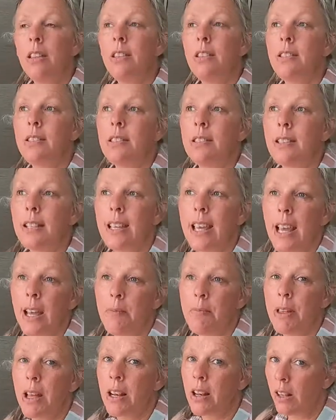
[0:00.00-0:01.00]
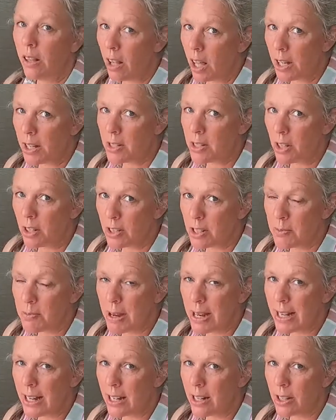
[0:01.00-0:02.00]
This is a game that a lot of dogs
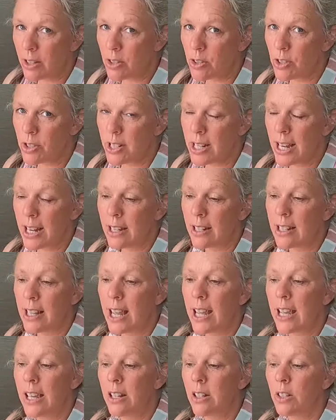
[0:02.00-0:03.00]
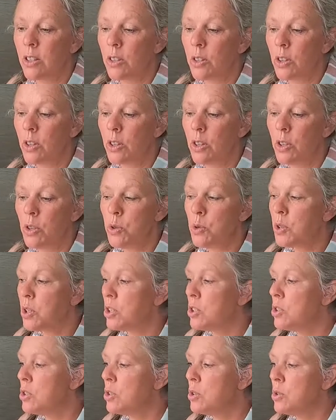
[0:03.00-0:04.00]
may not understand, and you
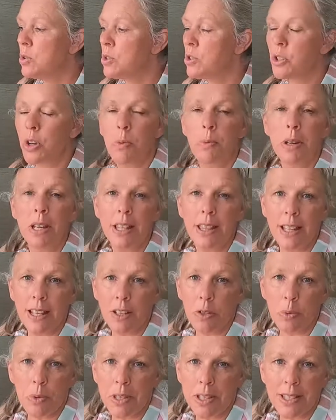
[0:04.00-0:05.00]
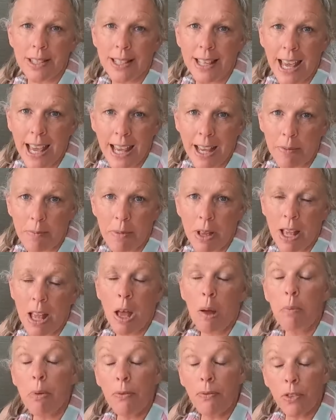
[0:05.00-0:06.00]
can do so many things with this game,
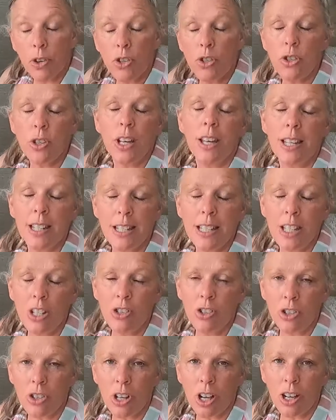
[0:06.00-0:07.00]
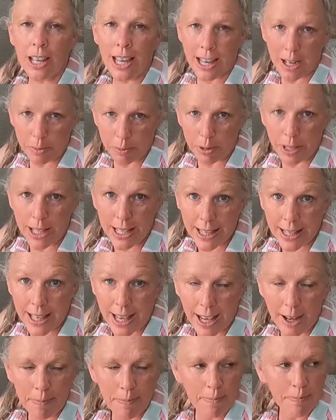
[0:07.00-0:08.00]
but first you got to teach your dog how to play the
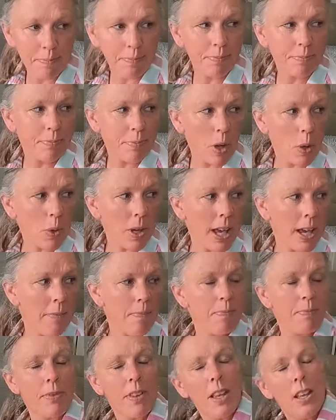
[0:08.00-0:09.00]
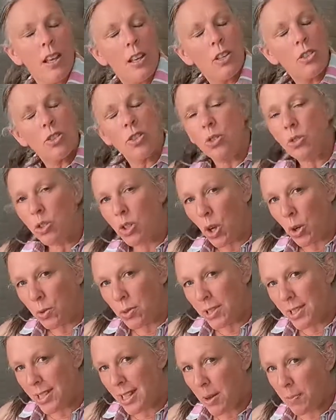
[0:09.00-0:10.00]
game, okay? So
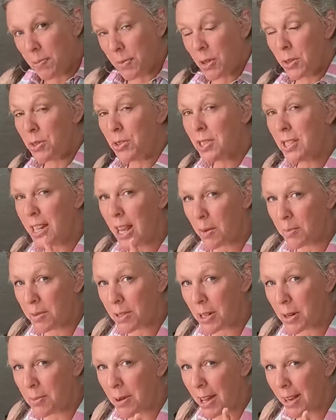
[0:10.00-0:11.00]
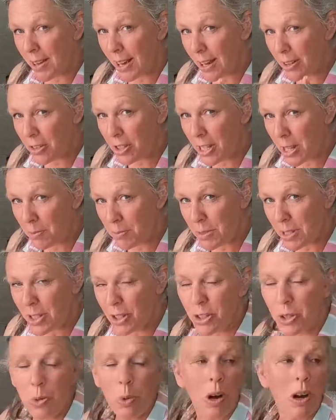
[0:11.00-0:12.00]
don't skip those steps no matter how
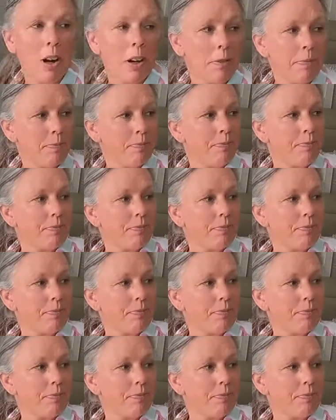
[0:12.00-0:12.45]
tempted you are.